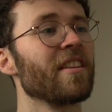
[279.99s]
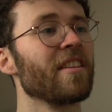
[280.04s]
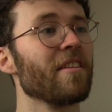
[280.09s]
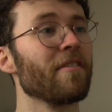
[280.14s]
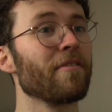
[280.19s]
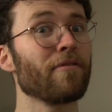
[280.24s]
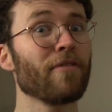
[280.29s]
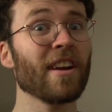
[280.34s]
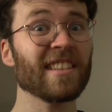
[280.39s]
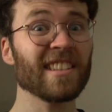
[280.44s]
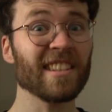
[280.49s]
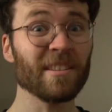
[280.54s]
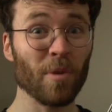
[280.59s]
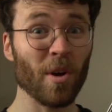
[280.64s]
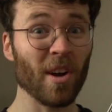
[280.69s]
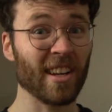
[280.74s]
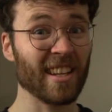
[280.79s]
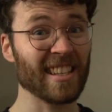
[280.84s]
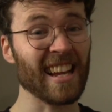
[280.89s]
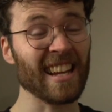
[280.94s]
the fretting
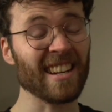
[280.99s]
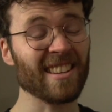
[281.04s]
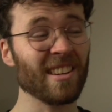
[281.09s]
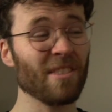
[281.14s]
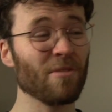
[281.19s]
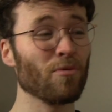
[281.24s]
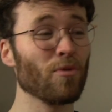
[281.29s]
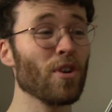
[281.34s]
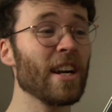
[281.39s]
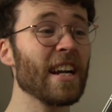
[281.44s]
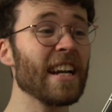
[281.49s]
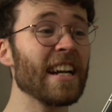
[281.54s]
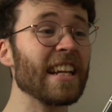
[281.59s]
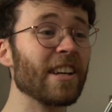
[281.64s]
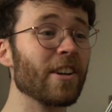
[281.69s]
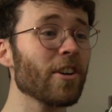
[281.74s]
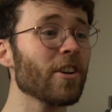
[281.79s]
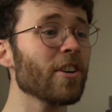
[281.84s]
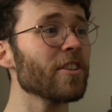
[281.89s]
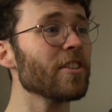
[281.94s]
work is actually really
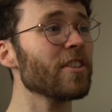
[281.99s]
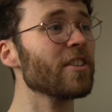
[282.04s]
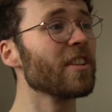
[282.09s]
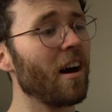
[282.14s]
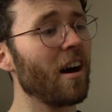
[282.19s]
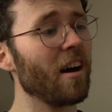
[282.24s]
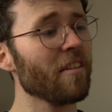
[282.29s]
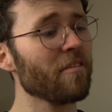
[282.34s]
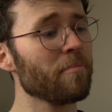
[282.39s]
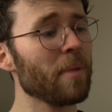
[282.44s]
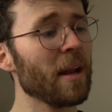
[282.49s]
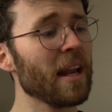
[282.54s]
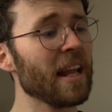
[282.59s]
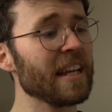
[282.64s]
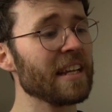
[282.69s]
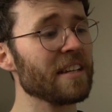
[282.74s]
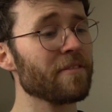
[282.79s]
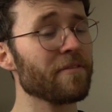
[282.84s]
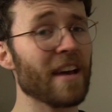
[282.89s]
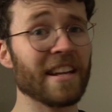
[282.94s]
good. I've
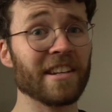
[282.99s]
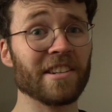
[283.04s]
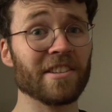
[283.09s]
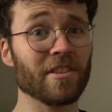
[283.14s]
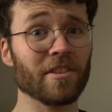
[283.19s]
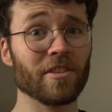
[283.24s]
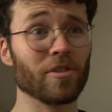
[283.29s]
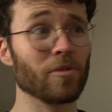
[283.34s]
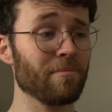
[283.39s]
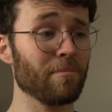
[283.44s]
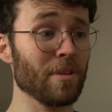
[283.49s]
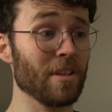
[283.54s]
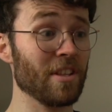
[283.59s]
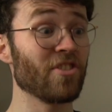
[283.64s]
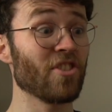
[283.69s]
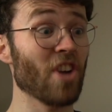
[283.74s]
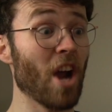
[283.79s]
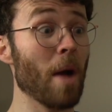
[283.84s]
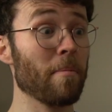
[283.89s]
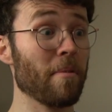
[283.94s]
played Fenders with
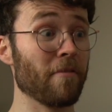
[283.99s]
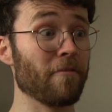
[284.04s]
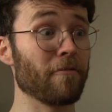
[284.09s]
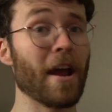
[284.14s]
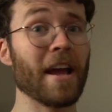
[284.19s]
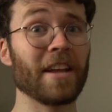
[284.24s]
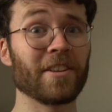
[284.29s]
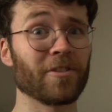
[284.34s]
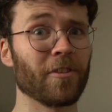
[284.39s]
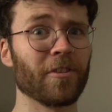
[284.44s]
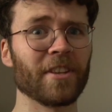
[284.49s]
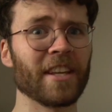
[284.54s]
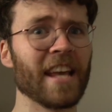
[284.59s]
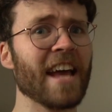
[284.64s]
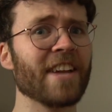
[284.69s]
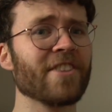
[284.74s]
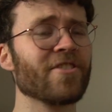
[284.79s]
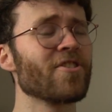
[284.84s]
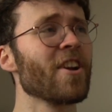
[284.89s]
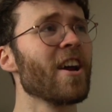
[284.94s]
sharper frets on the
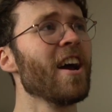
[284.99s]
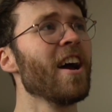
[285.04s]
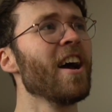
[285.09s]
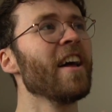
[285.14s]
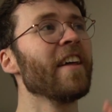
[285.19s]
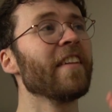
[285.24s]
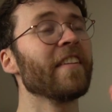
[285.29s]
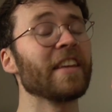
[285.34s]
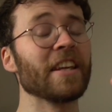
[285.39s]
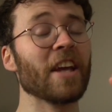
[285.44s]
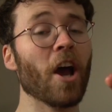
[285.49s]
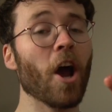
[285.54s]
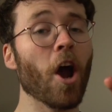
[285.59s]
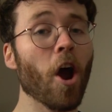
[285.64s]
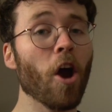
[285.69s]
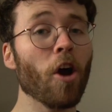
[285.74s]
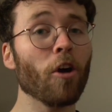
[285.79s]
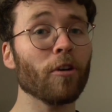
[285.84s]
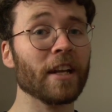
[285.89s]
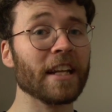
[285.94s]
edge. The
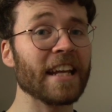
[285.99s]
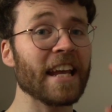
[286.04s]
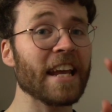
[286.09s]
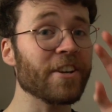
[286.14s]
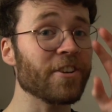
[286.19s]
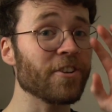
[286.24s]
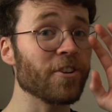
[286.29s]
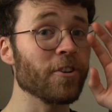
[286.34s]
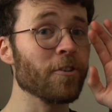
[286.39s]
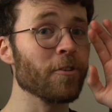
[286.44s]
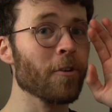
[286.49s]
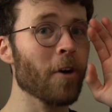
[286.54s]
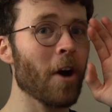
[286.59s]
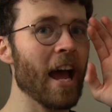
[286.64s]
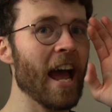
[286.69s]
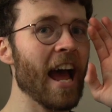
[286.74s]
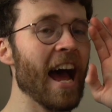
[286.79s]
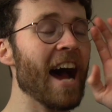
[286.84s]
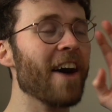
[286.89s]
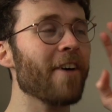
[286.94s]
only issue
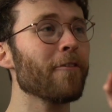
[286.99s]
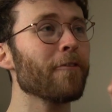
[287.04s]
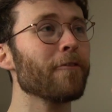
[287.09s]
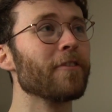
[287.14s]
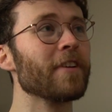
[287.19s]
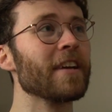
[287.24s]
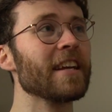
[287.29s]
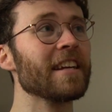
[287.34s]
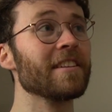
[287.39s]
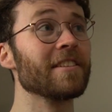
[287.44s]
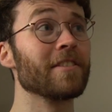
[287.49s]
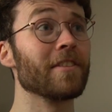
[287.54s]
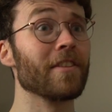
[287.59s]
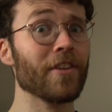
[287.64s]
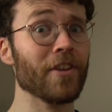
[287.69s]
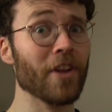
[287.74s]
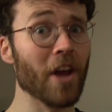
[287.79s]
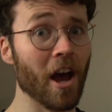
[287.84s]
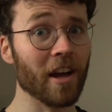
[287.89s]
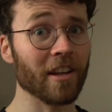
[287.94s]
I have is
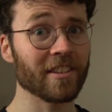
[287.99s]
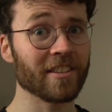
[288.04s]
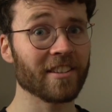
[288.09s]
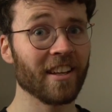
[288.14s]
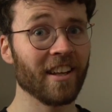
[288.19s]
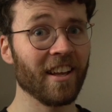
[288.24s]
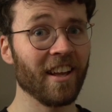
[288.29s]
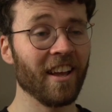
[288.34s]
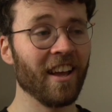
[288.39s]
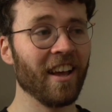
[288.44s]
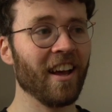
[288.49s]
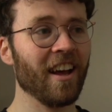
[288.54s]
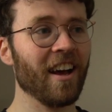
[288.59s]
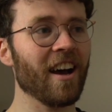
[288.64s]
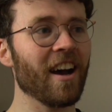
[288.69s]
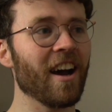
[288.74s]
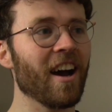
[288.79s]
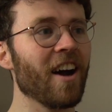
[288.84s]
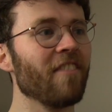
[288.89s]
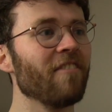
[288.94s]
the nut.
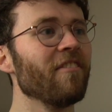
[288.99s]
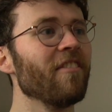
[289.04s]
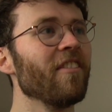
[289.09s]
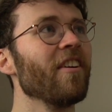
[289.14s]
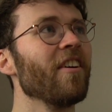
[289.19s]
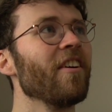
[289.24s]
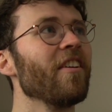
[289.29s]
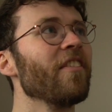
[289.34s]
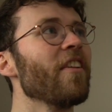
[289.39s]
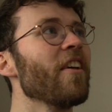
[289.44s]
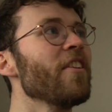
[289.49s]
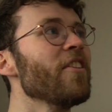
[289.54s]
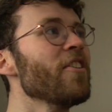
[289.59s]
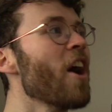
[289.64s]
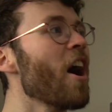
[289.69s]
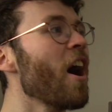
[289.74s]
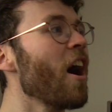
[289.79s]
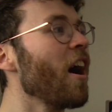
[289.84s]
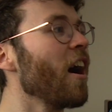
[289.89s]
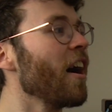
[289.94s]
The
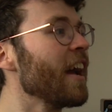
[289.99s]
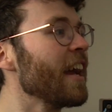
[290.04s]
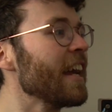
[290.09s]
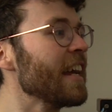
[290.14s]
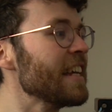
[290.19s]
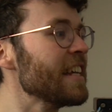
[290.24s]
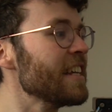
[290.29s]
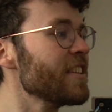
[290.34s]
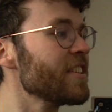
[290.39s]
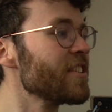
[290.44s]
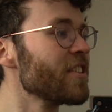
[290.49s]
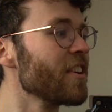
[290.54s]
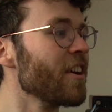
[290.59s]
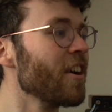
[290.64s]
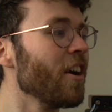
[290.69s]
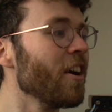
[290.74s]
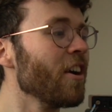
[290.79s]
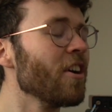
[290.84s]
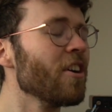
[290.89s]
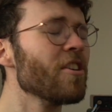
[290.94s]
nut is
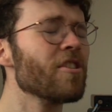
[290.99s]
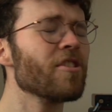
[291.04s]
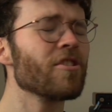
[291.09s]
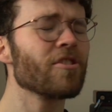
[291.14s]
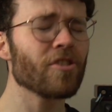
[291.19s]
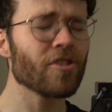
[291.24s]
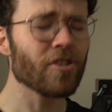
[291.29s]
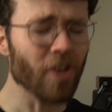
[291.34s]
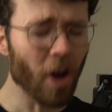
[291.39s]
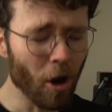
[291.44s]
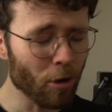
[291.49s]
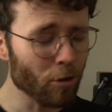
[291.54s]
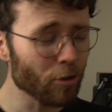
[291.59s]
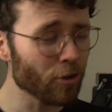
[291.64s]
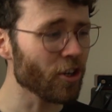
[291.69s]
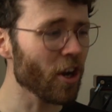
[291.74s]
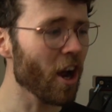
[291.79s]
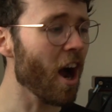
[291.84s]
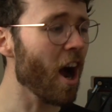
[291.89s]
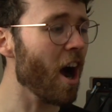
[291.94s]
so
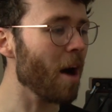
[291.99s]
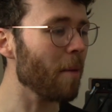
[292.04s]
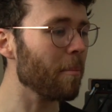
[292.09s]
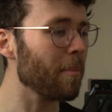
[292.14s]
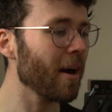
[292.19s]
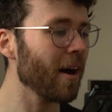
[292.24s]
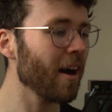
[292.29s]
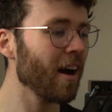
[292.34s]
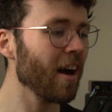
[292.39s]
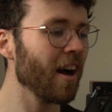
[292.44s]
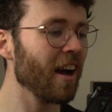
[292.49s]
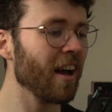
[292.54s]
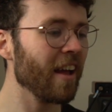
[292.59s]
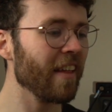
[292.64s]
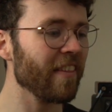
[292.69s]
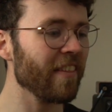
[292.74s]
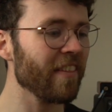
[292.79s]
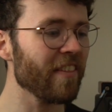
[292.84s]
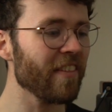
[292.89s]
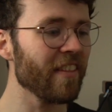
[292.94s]
sharp.
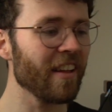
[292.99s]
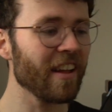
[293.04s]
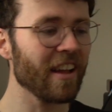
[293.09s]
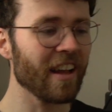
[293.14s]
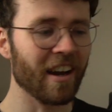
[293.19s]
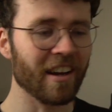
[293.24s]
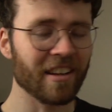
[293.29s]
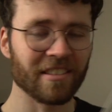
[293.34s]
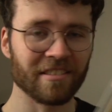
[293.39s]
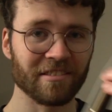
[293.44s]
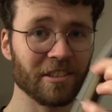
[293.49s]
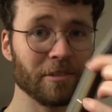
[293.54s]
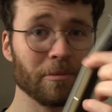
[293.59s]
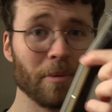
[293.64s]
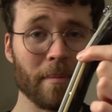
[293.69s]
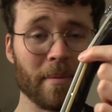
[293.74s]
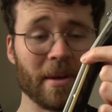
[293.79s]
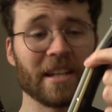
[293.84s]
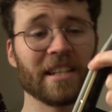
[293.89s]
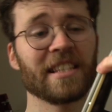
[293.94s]
You
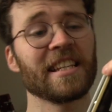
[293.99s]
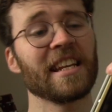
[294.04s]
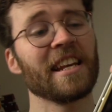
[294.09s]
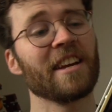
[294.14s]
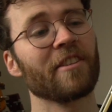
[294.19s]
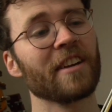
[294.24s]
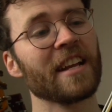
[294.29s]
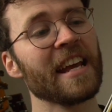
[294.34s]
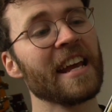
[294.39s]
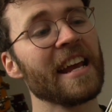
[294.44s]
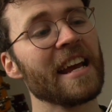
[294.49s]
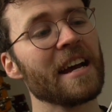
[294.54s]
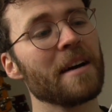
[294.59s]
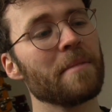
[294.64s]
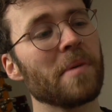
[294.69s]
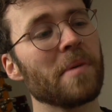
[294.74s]
won't be able to see it on here,